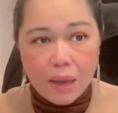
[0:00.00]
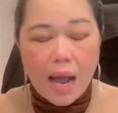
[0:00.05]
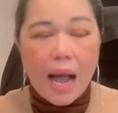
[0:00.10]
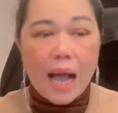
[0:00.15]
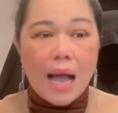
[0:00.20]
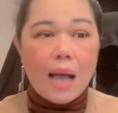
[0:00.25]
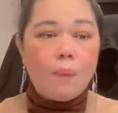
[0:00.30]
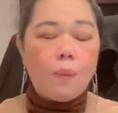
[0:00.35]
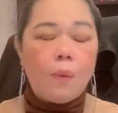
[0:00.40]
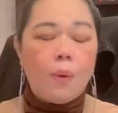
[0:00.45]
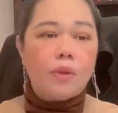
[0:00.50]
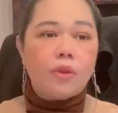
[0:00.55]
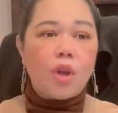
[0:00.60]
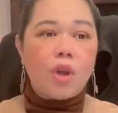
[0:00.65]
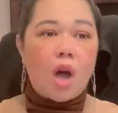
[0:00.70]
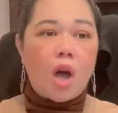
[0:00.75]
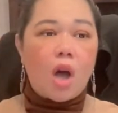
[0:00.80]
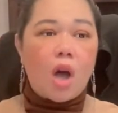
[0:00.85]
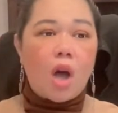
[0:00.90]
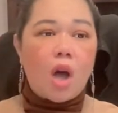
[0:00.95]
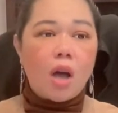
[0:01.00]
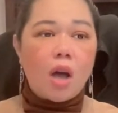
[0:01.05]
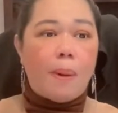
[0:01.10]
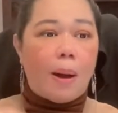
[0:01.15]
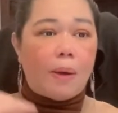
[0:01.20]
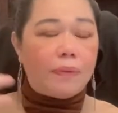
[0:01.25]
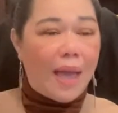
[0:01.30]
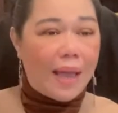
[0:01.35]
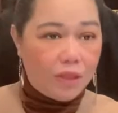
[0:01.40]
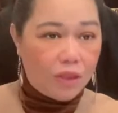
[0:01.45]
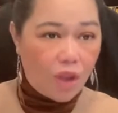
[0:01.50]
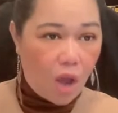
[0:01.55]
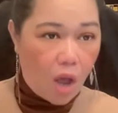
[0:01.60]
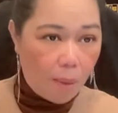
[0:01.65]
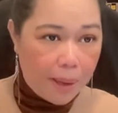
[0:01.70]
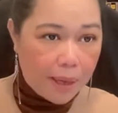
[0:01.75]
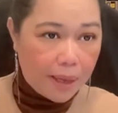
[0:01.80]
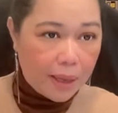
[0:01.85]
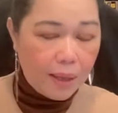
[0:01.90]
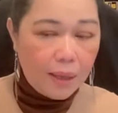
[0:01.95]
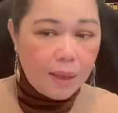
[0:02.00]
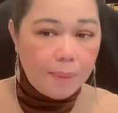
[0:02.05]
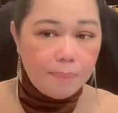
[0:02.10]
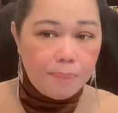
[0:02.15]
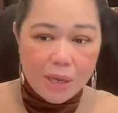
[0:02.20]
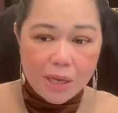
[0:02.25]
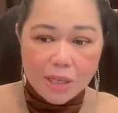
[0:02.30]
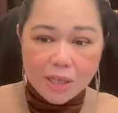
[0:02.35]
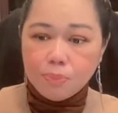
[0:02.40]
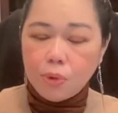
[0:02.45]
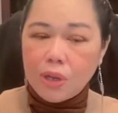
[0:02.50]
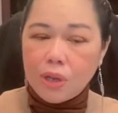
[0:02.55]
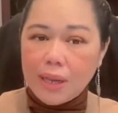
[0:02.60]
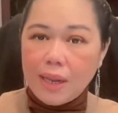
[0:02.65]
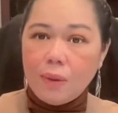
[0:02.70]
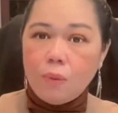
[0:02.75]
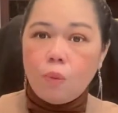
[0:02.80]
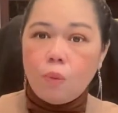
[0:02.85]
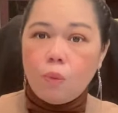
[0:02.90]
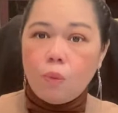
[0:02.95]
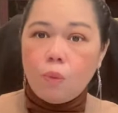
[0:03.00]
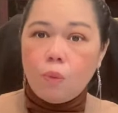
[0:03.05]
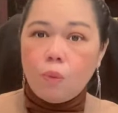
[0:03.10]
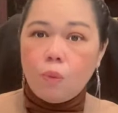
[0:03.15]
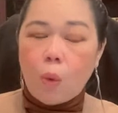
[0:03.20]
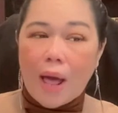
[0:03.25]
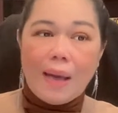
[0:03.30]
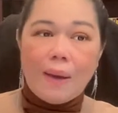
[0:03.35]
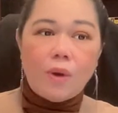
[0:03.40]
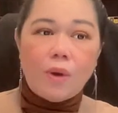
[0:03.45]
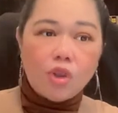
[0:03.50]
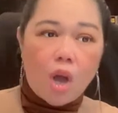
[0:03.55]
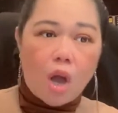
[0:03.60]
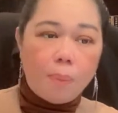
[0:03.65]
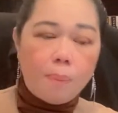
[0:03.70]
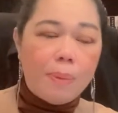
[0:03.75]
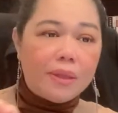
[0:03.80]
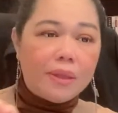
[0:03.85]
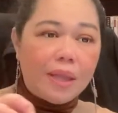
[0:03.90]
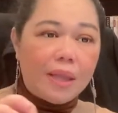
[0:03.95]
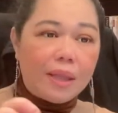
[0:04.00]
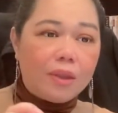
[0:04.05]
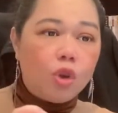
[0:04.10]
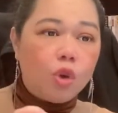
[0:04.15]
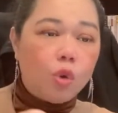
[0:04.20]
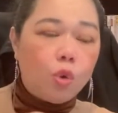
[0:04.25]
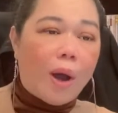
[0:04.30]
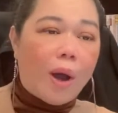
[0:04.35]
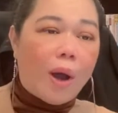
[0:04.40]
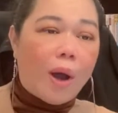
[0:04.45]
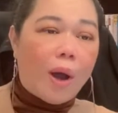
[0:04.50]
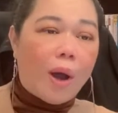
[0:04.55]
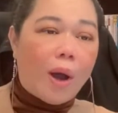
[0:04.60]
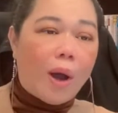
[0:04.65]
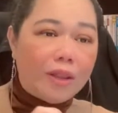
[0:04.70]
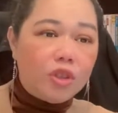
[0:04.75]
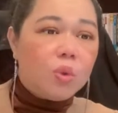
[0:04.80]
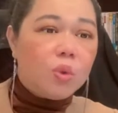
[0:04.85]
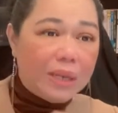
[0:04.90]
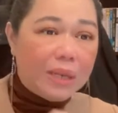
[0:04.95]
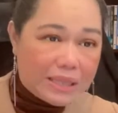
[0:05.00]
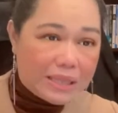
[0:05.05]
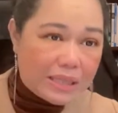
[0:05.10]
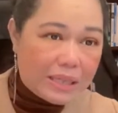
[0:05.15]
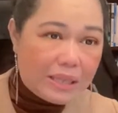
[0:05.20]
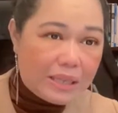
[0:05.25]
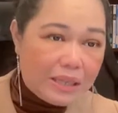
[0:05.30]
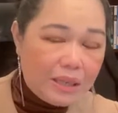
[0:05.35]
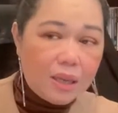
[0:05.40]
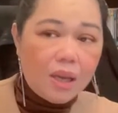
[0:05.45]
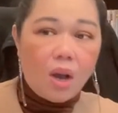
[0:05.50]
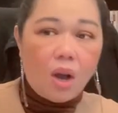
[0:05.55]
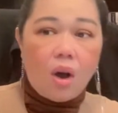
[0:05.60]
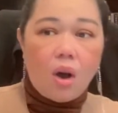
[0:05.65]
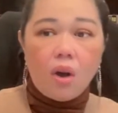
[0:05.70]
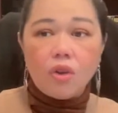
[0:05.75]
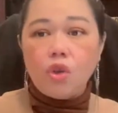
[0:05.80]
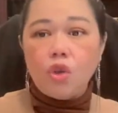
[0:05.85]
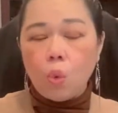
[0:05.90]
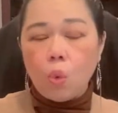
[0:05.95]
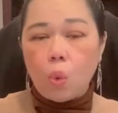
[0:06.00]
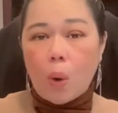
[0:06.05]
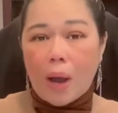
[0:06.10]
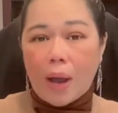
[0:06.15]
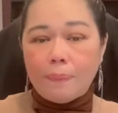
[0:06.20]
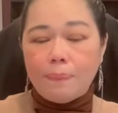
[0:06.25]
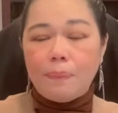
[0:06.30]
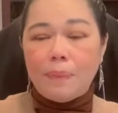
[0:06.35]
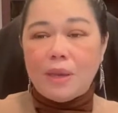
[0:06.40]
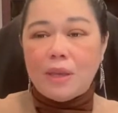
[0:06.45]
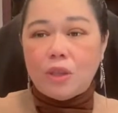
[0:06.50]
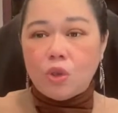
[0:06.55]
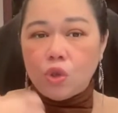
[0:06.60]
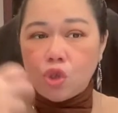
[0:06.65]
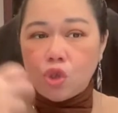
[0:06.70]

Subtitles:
I will talk about that topic. Please put it in whatever topic that you want to listen or you want me to